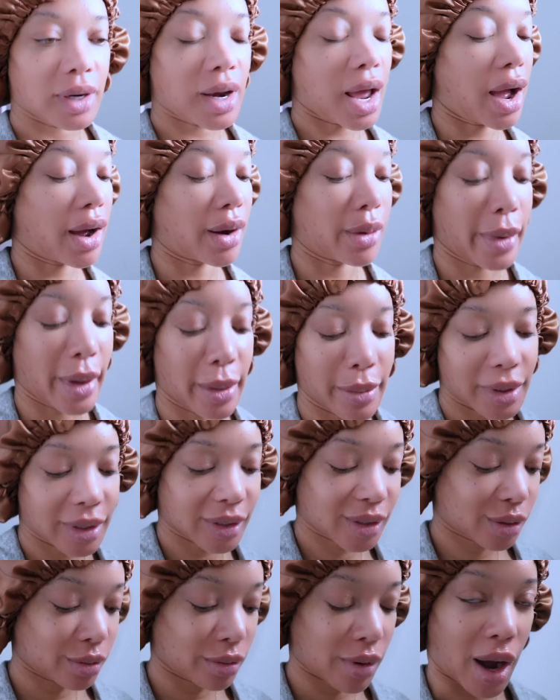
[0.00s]
no baby,
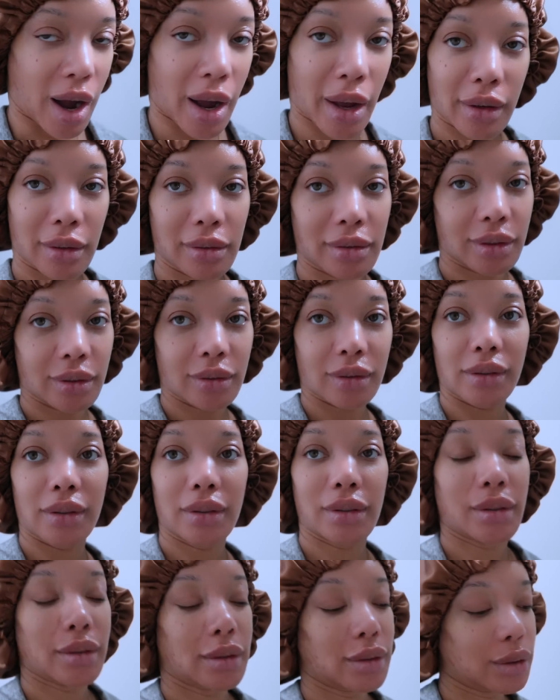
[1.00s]
it's too hot. You,
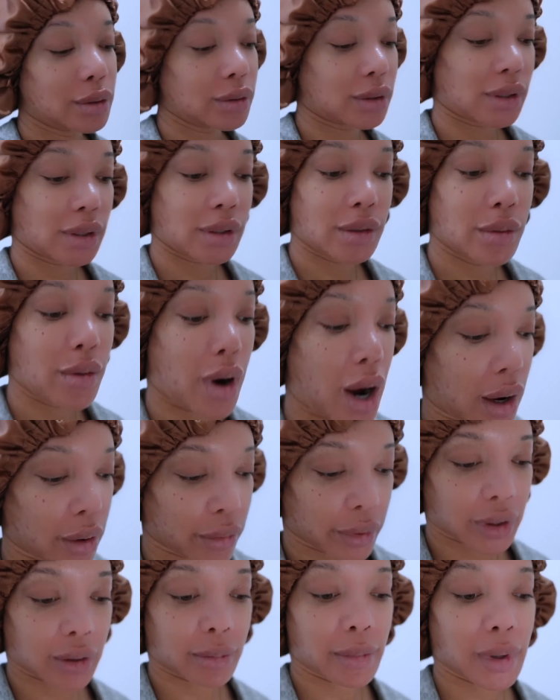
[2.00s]
you see, you are already